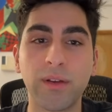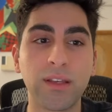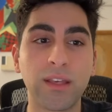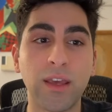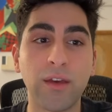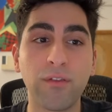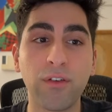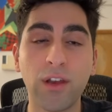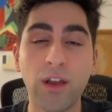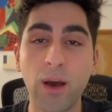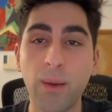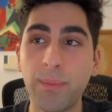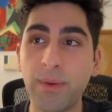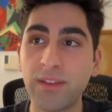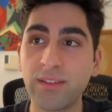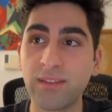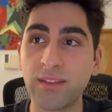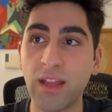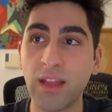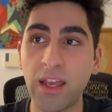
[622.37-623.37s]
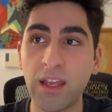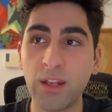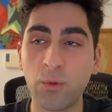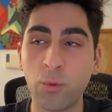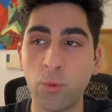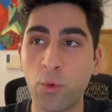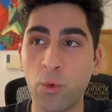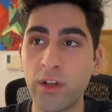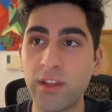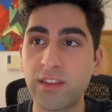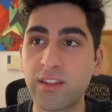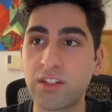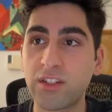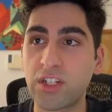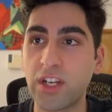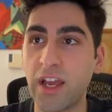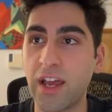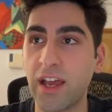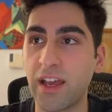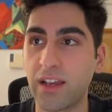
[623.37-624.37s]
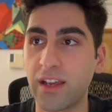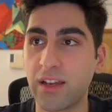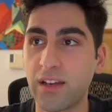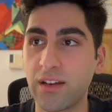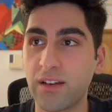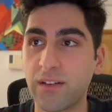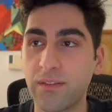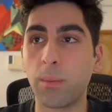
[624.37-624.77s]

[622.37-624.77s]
giving up his knight with check.